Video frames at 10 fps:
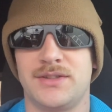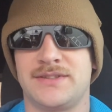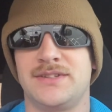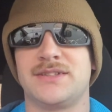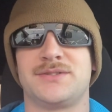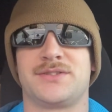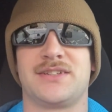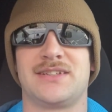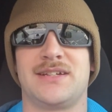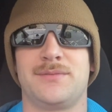it's not just
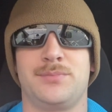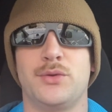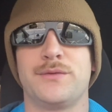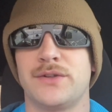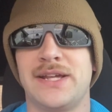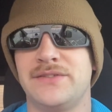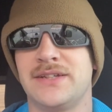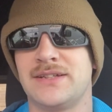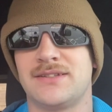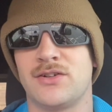because I pull for Navy
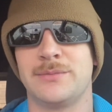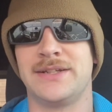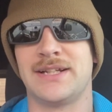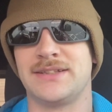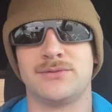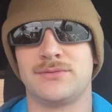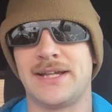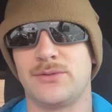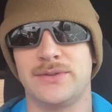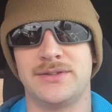against Army and I don't
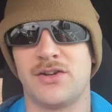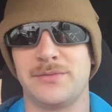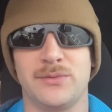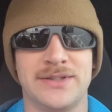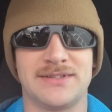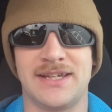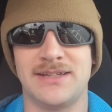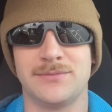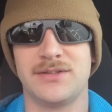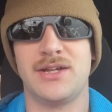like when Army wins games.